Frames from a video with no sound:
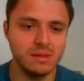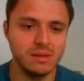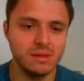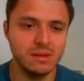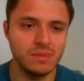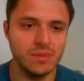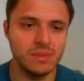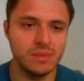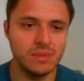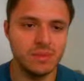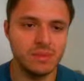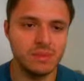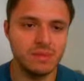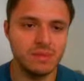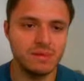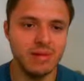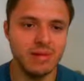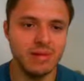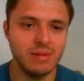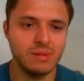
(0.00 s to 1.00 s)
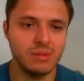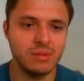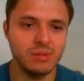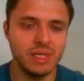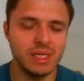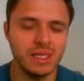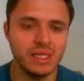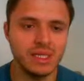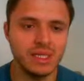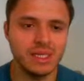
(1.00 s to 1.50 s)
Because if I don't play
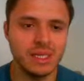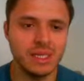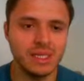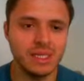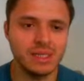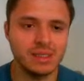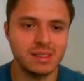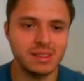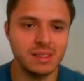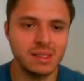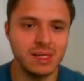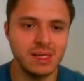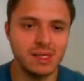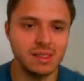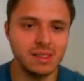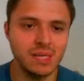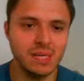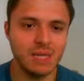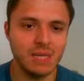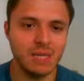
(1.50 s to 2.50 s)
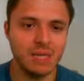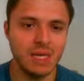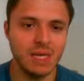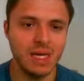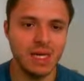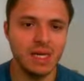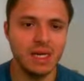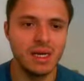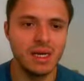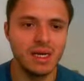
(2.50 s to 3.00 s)
d6, he can take my knight